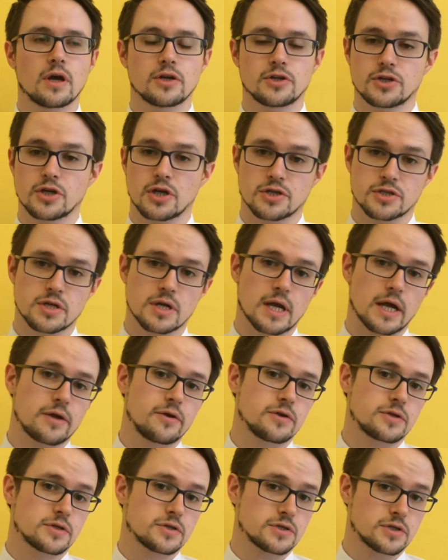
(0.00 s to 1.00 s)
just allow
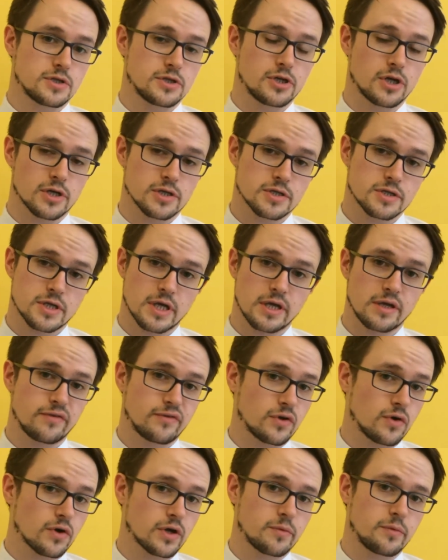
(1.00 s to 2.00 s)
users to just save
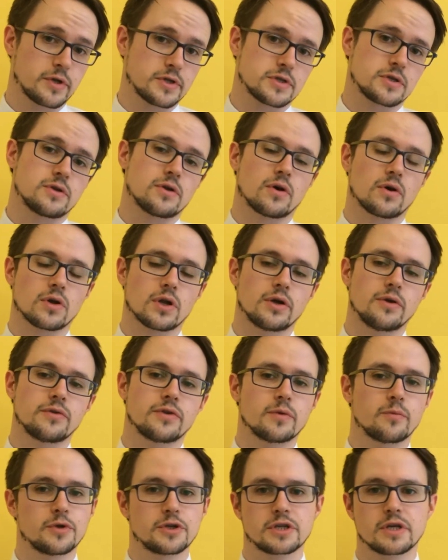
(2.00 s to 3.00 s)
documents and not load
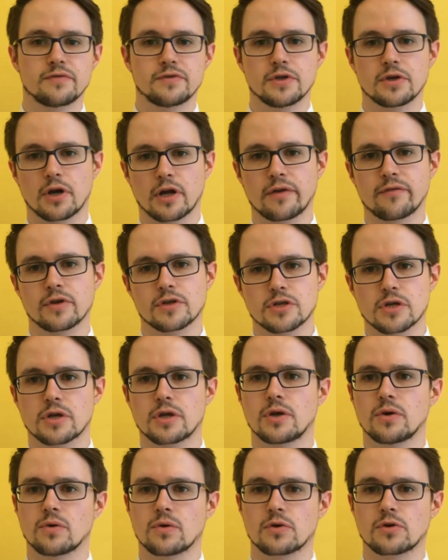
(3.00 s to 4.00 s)
them, which gives you kind of a
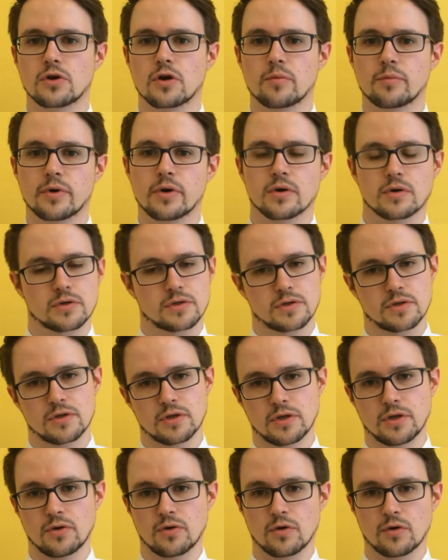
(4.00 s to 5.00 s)
secure Dropbox to
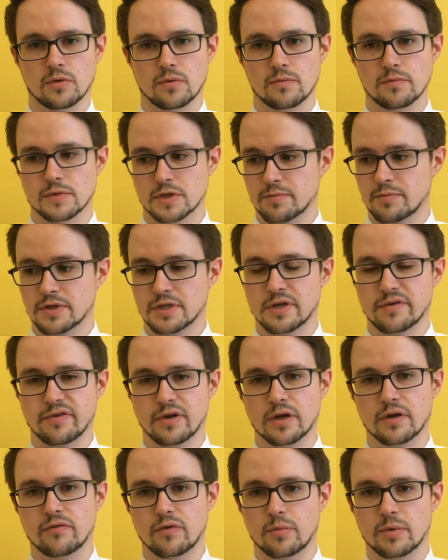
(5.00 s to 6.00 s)
your
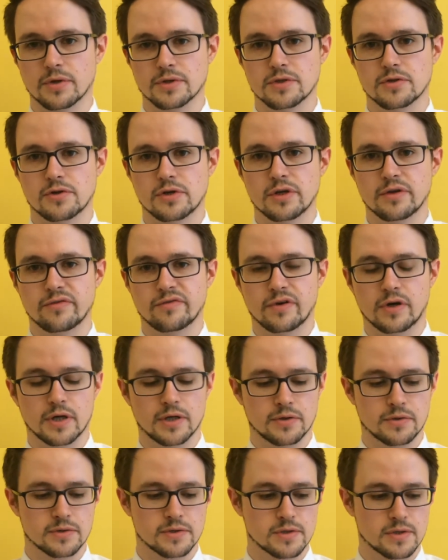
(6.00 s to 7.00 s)
specific repository of
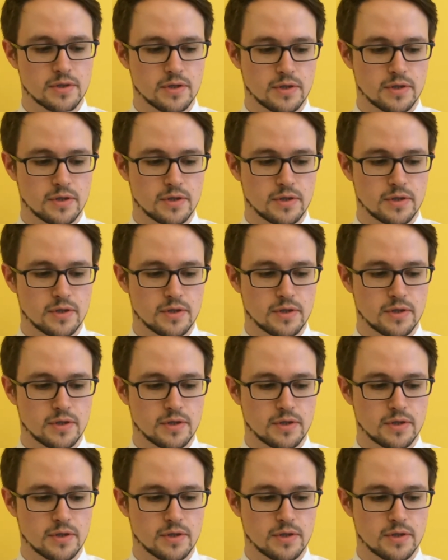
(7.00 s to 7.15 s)
files.